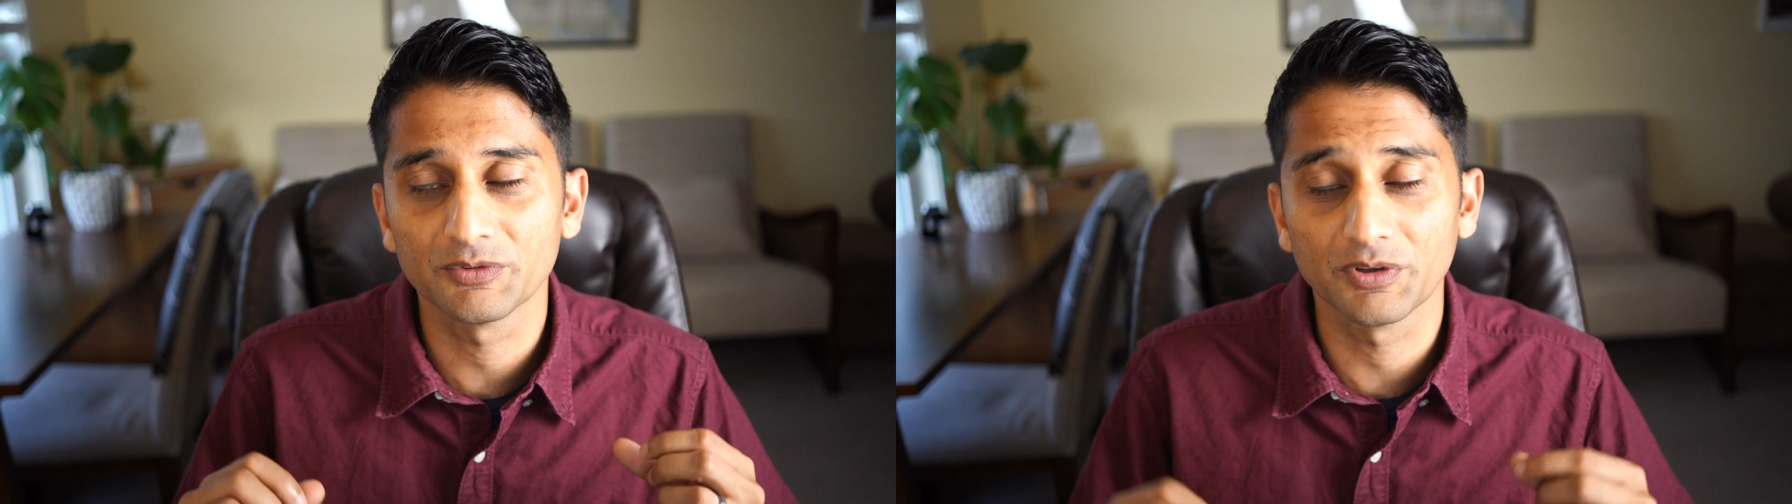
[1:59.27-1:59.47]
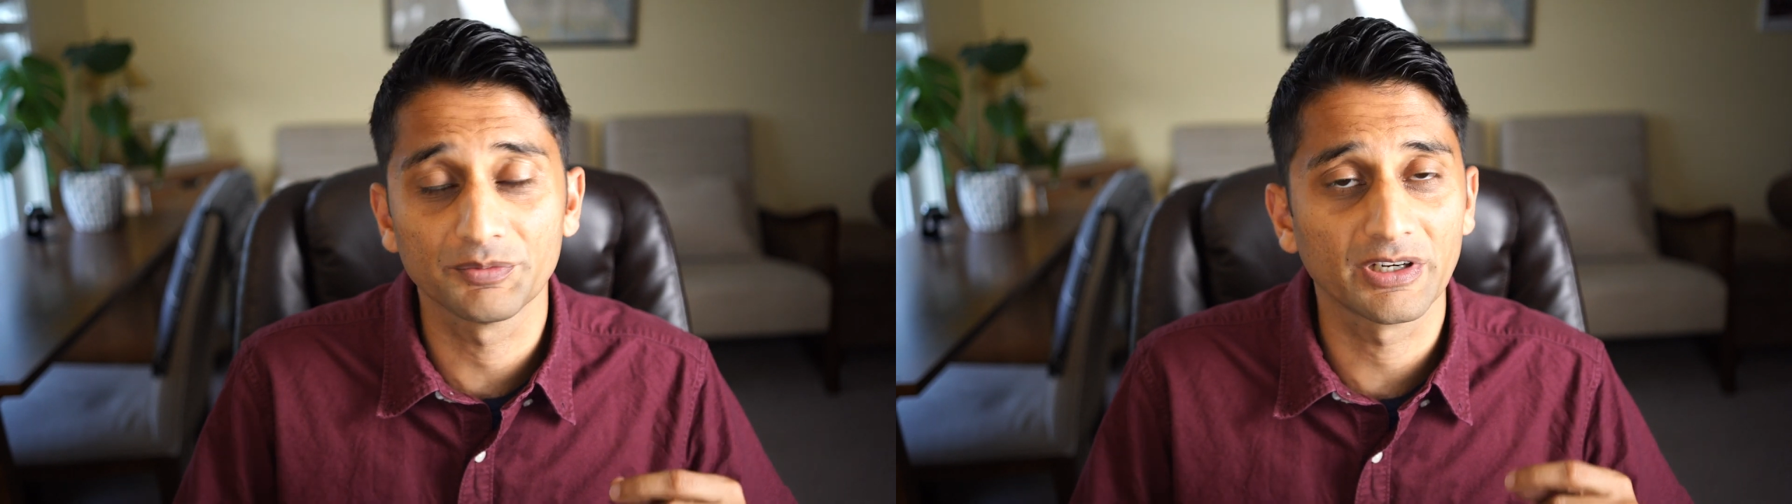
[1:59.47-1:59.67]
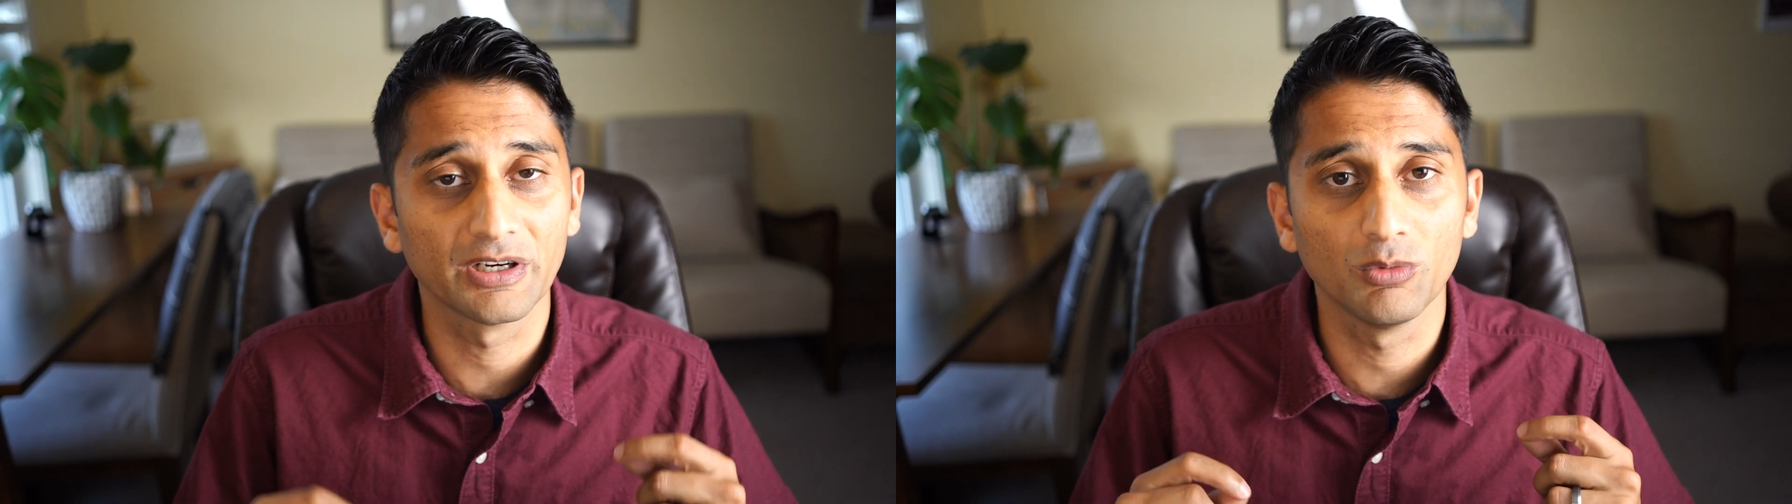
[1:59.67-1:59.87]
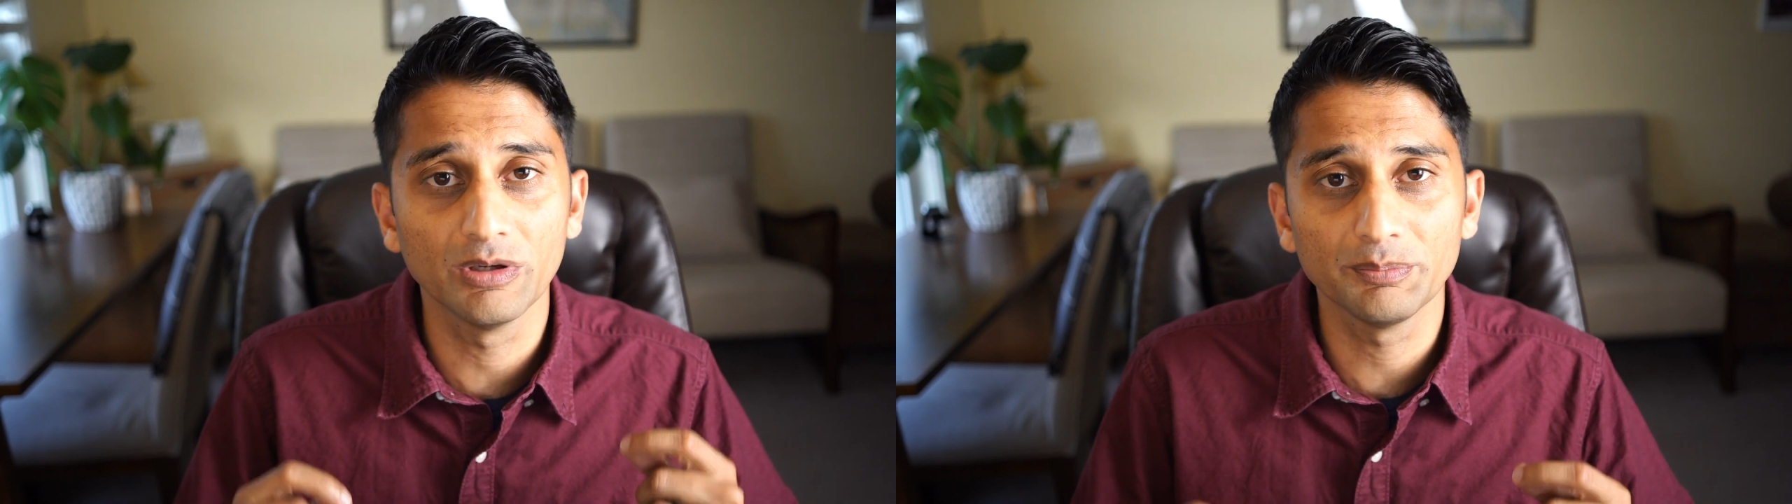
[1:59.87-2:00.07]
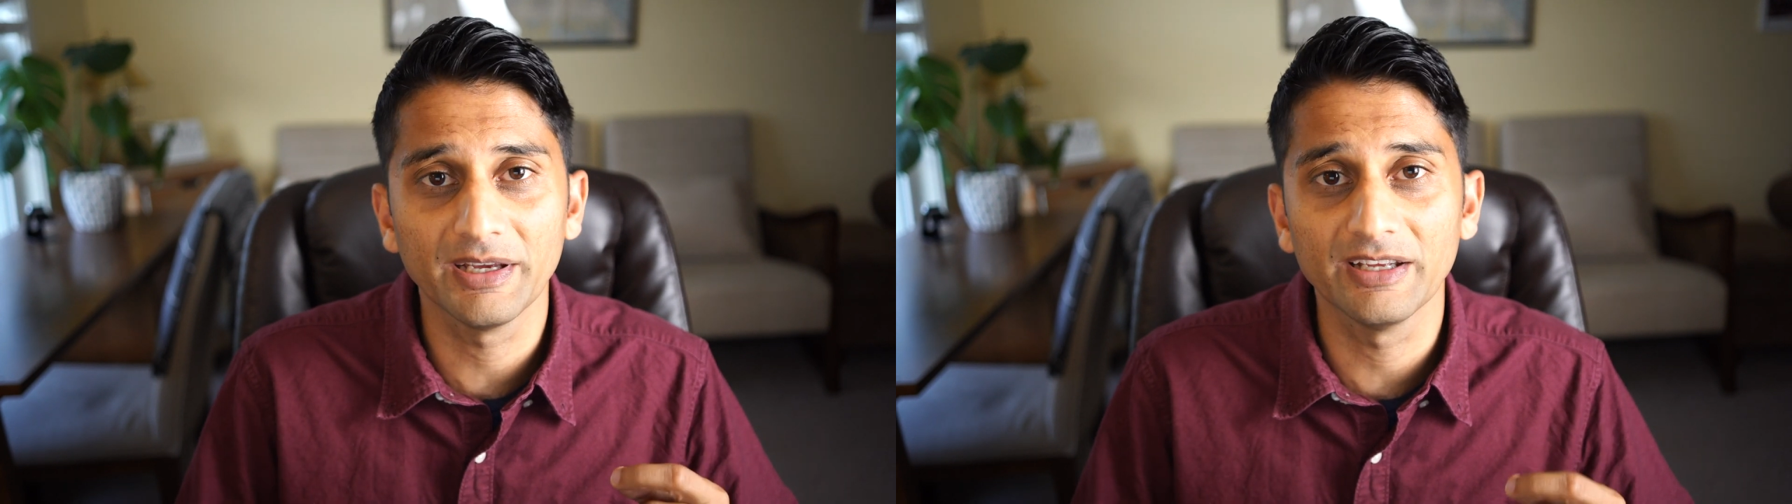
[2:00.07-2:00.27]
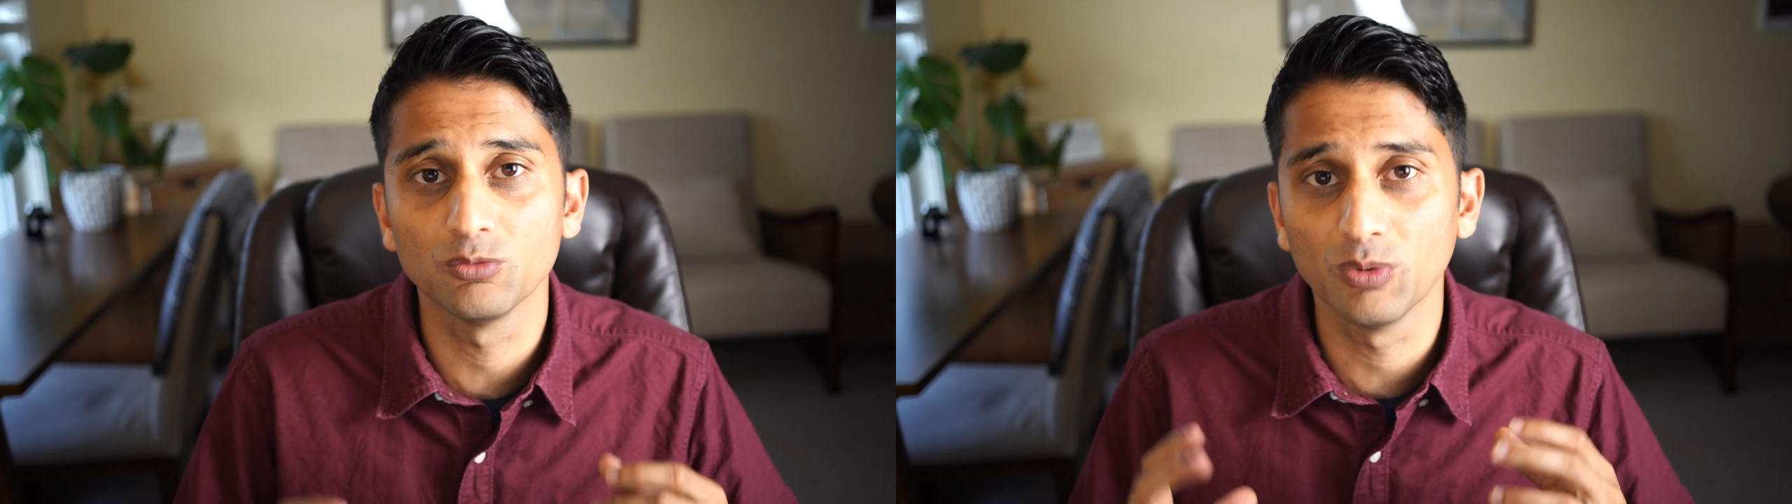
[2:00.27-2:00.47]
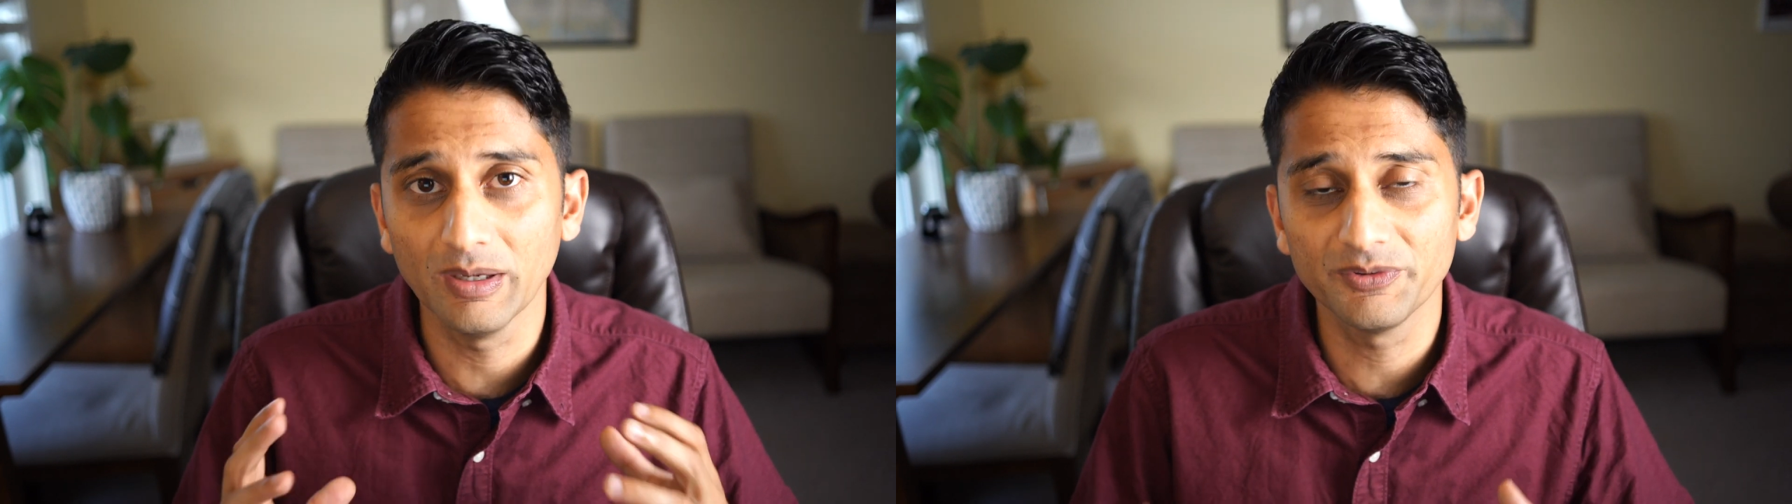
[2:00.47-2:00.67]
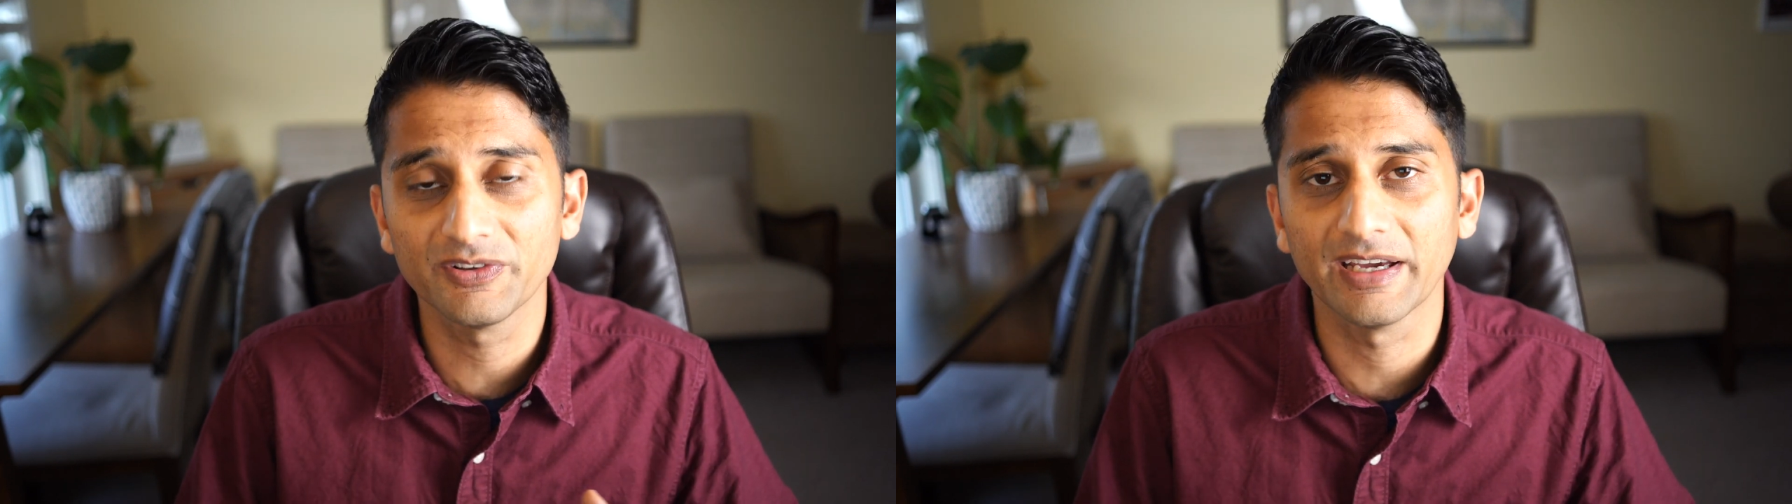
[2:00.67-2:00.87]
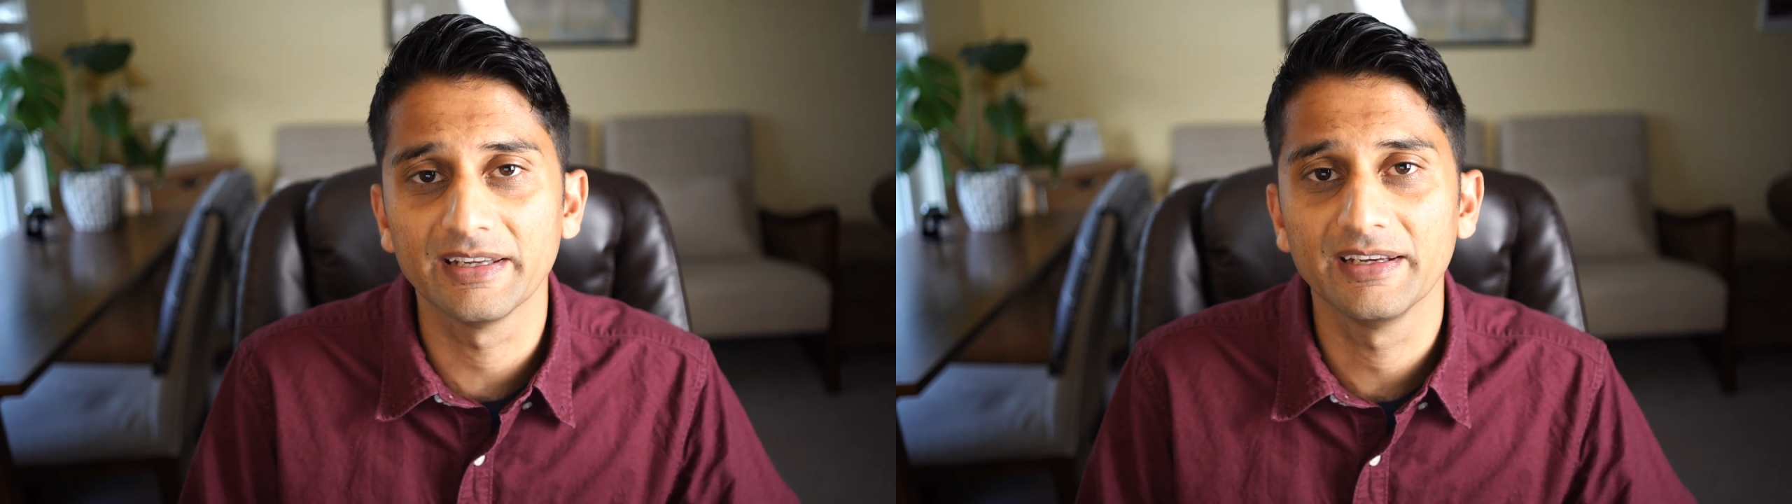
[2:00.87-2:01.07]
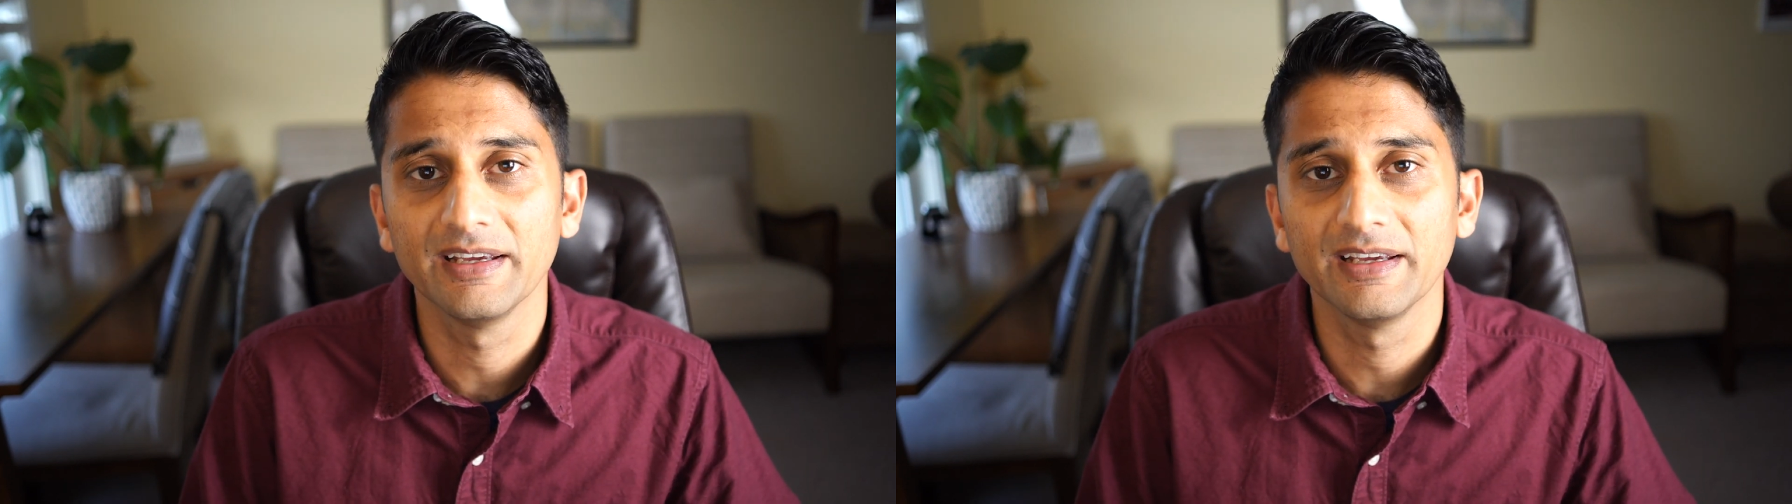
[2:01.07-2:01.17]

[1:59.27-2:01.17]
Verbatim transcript: i'm sorry a one page website